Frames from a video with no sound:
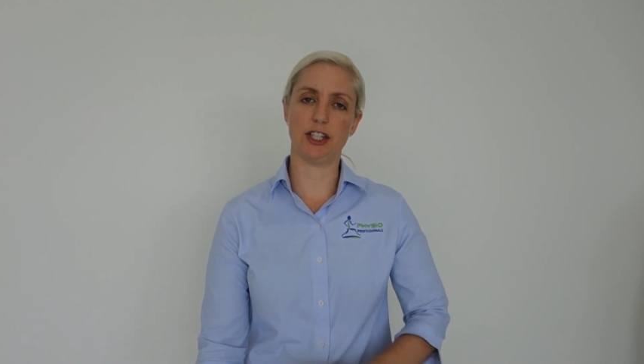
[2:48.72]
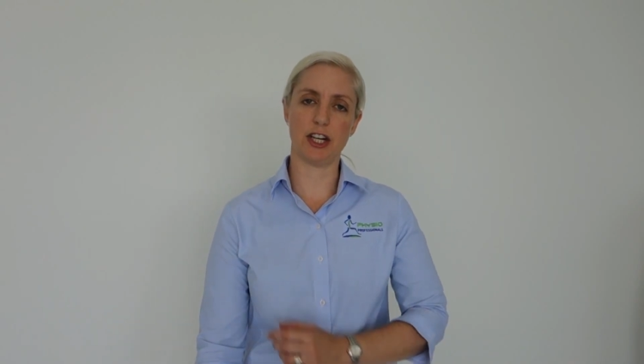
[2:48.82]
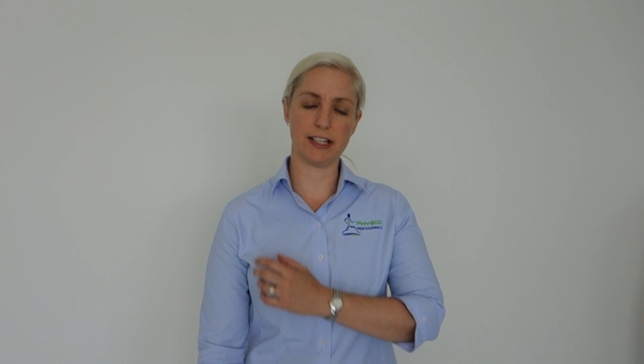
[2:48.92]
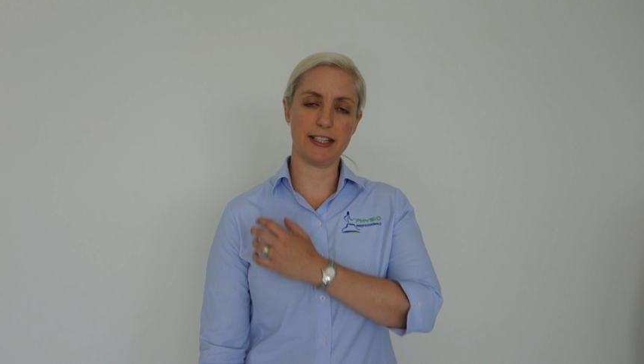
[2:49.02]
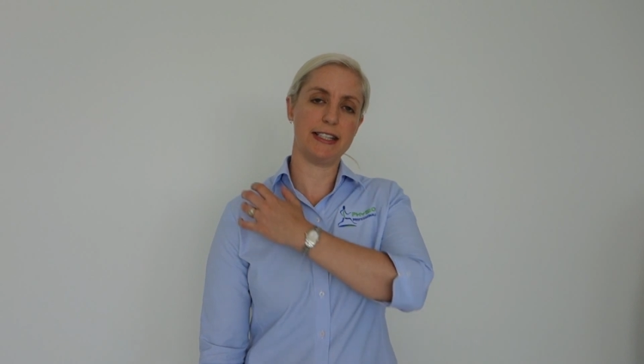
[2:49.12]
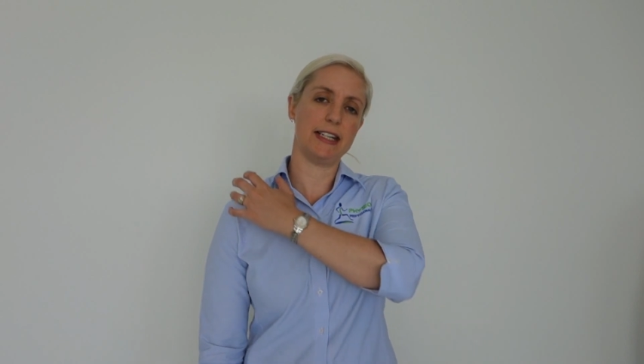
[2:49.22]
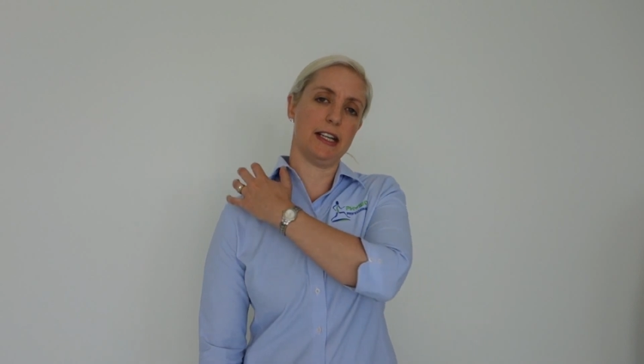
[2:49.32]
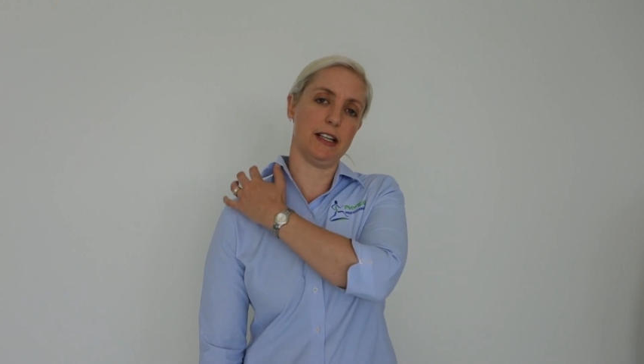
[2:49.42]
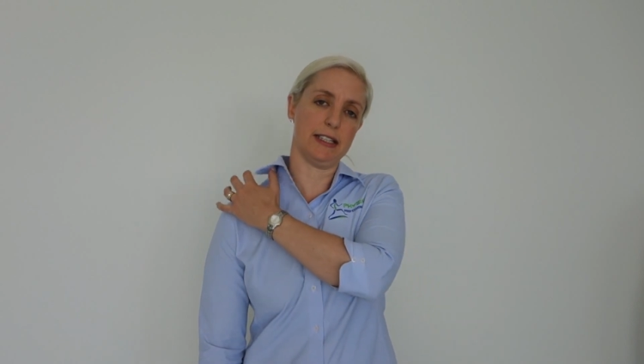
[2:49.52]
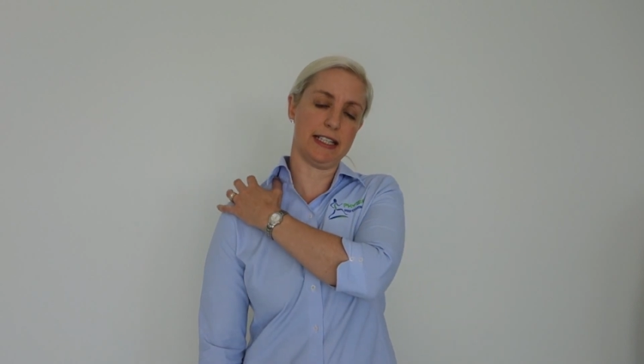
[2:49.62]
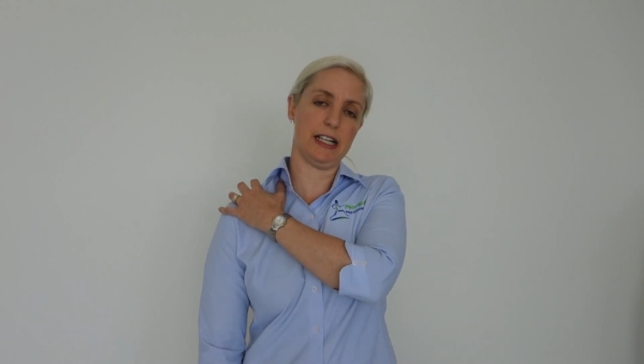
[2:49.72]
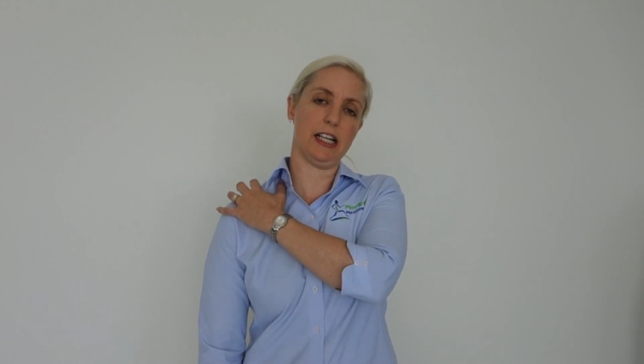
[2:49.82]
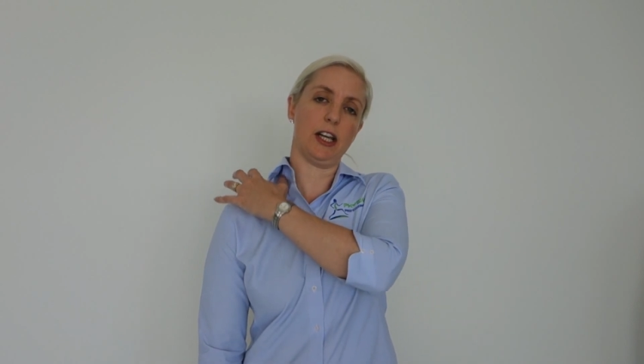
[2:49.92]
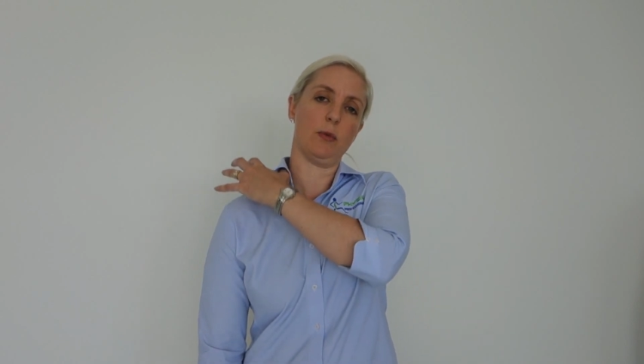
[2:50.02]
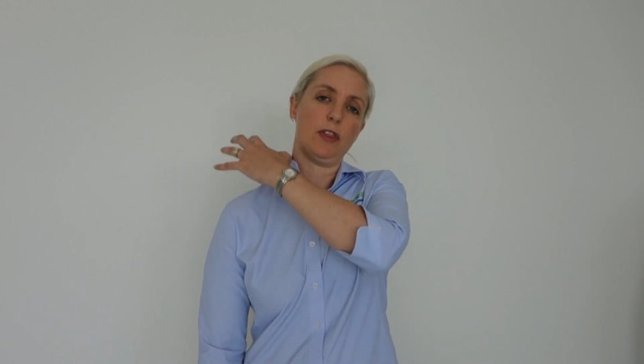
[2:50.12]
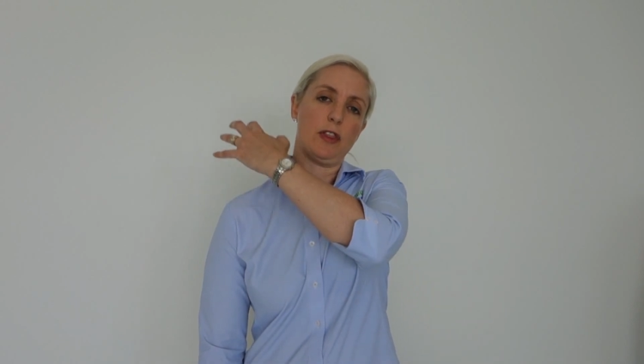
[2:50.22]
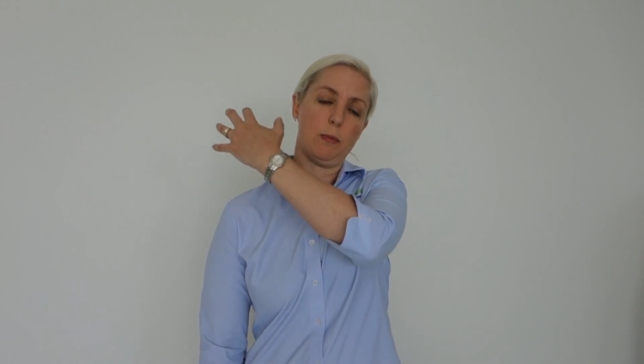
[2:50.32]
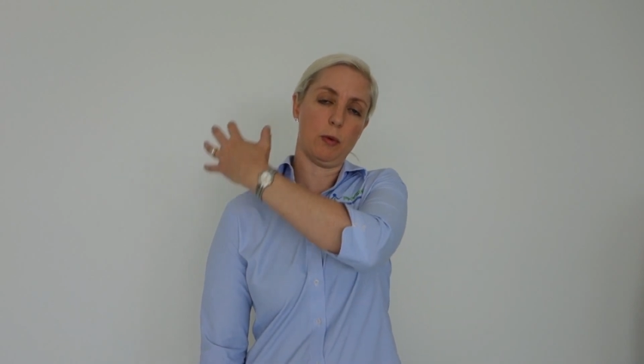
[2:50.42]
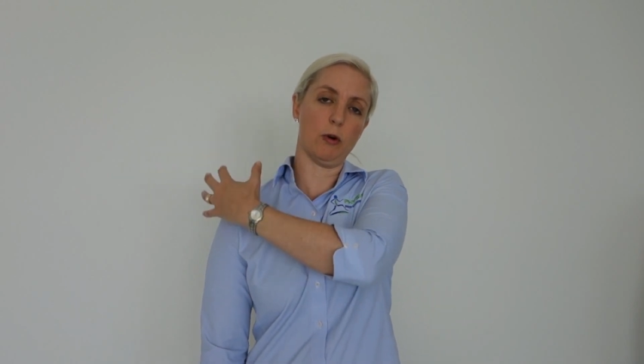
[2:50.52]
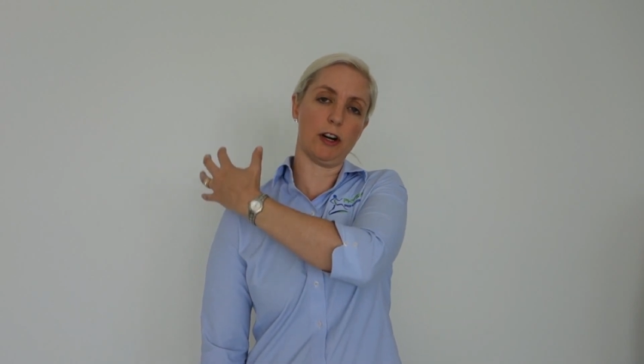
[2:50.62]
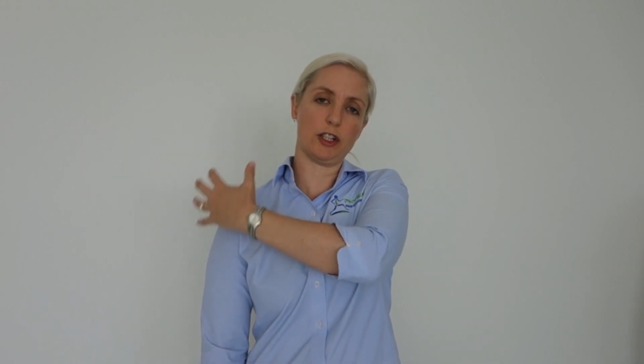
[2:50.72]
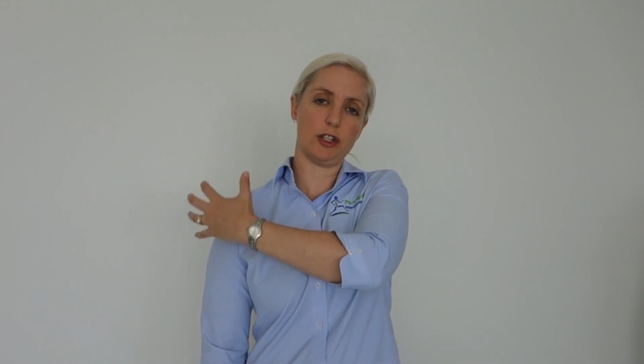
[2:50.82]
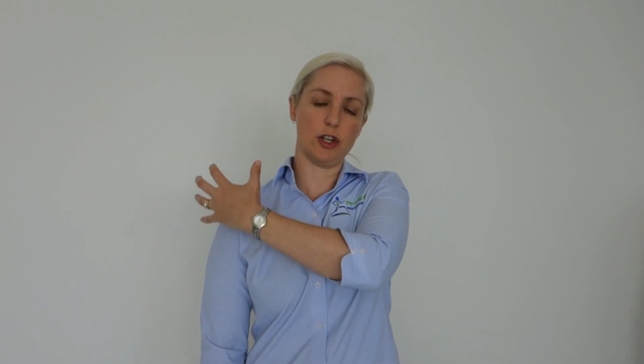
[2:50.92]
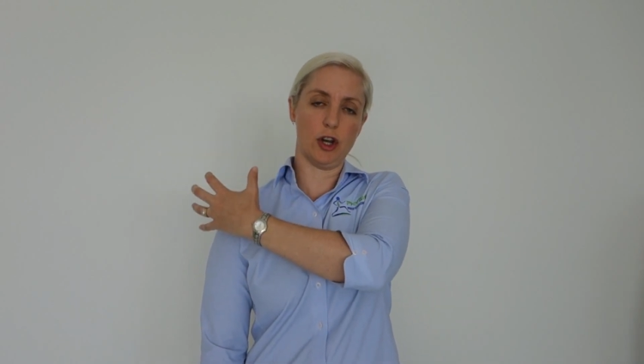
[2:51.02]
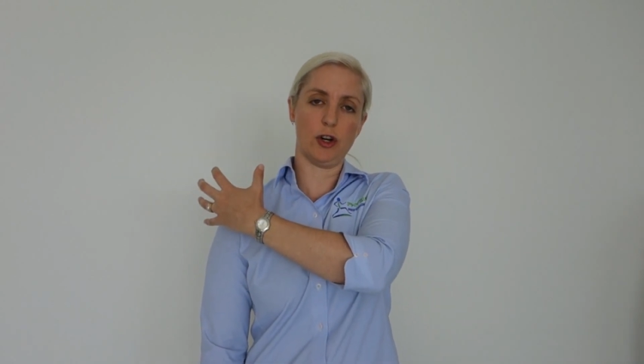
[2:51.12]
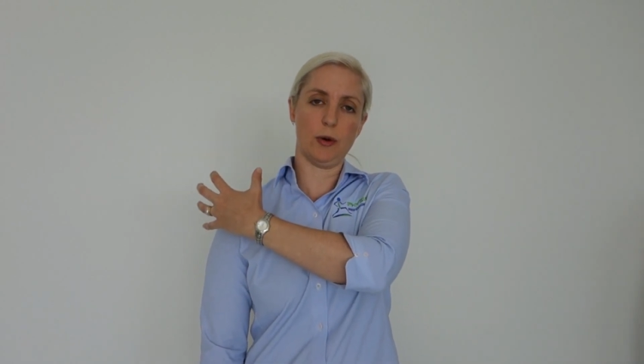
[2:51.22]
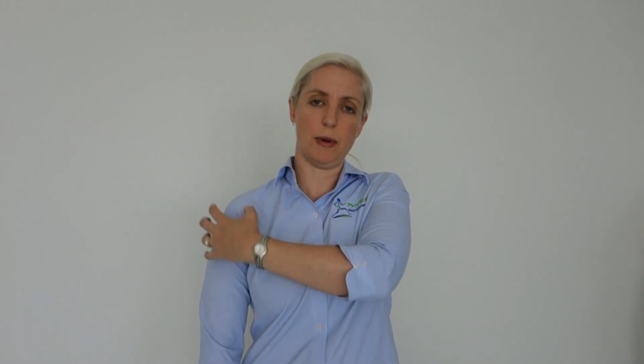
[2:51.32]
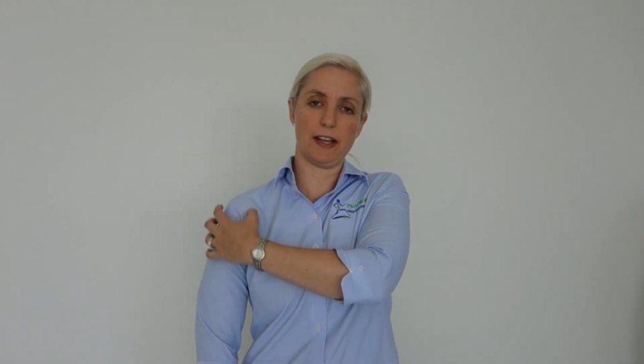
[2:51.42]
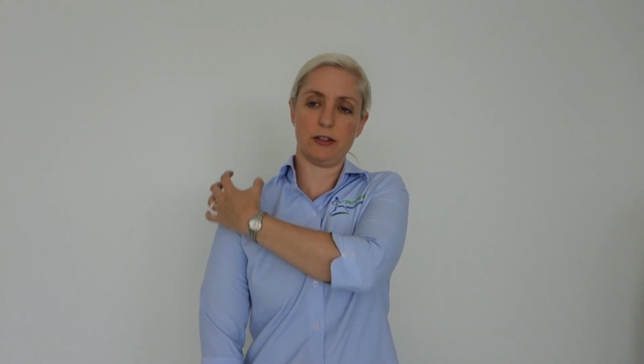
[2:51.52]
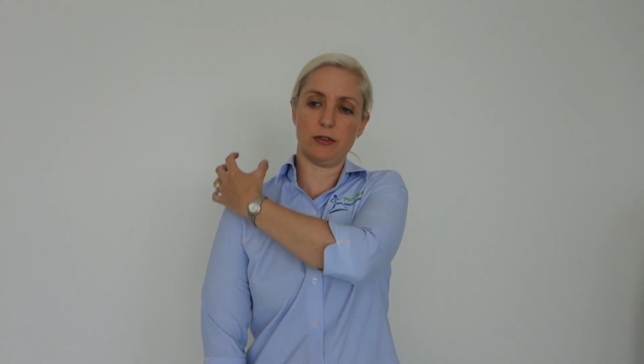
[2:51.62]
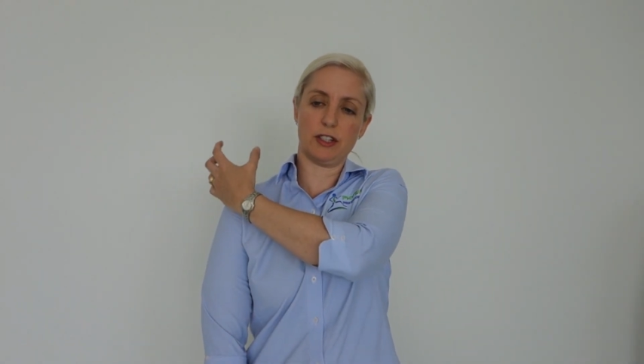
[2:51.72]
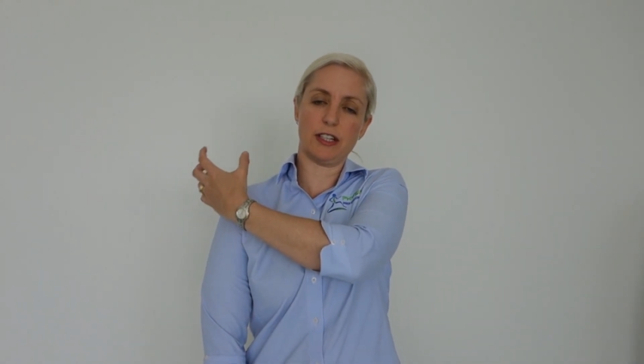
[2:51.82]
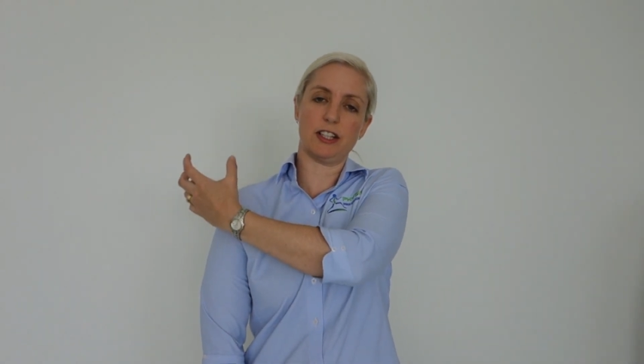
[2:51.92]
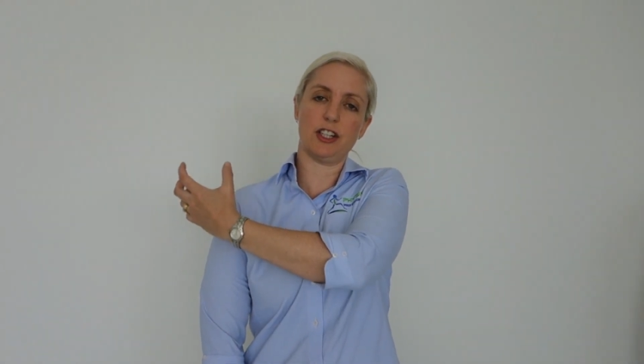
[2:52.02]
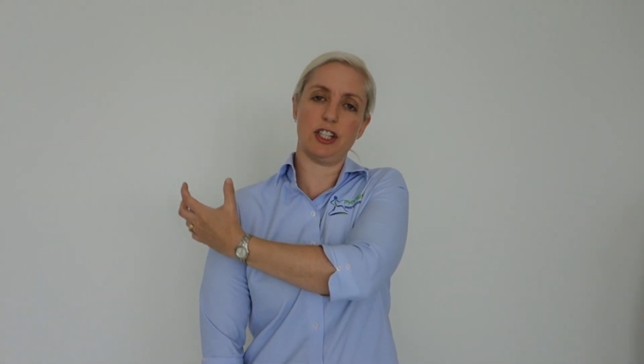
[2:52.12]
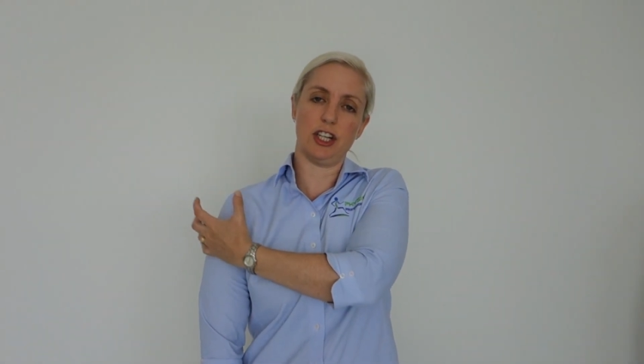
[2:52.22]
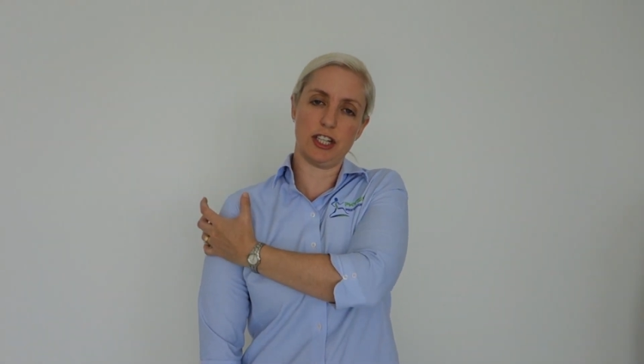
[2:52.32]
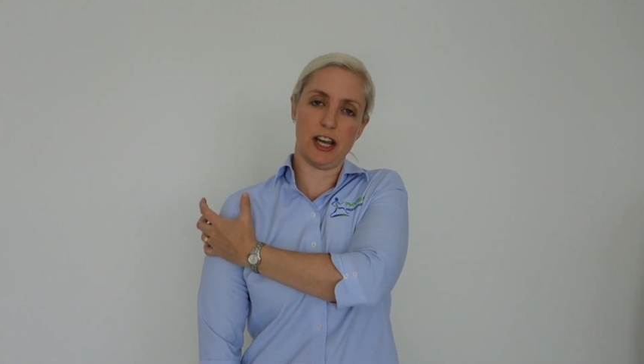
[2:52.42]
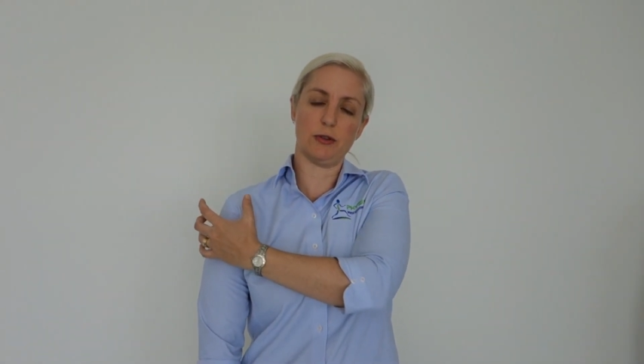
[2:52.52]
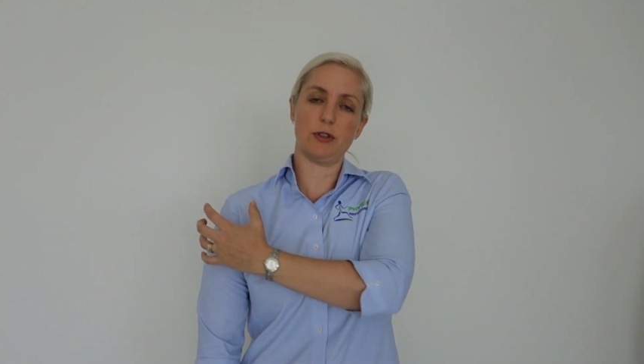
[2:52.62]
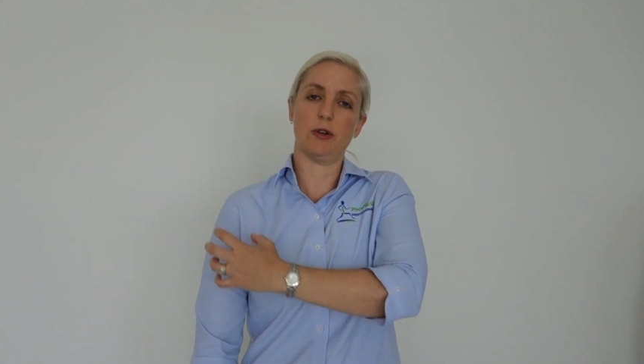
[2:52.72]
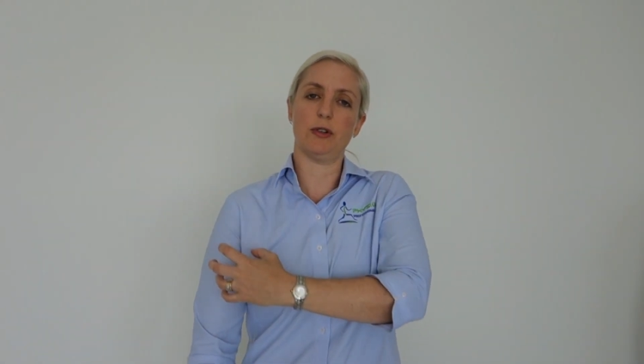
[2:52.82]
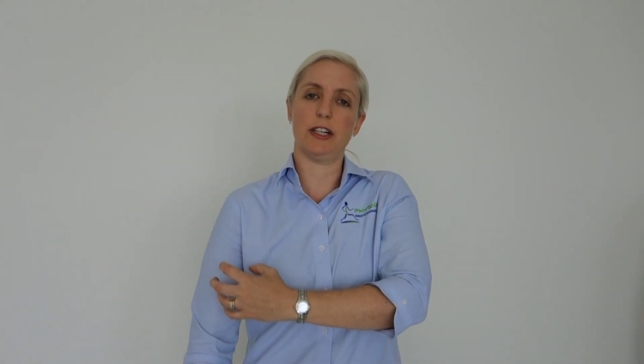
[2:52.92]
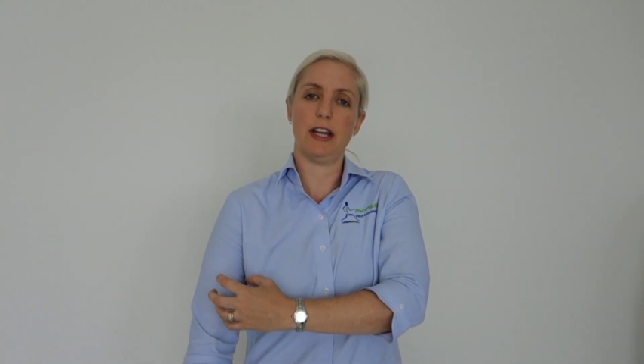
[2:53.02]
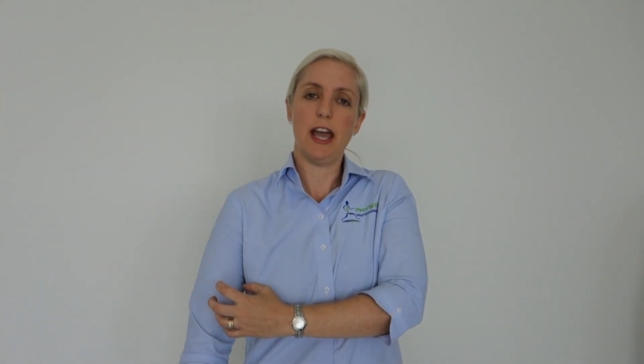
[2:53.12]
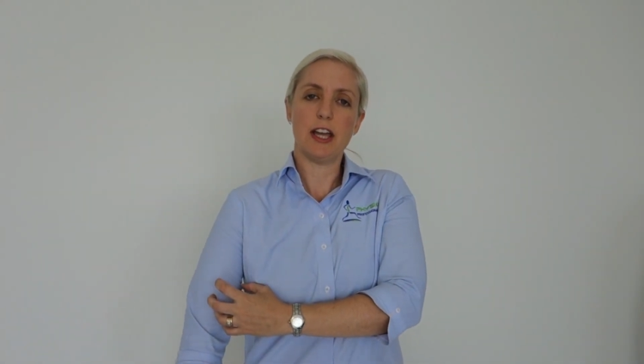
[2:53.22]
just dealing with the more external muscles, such as your deltoid,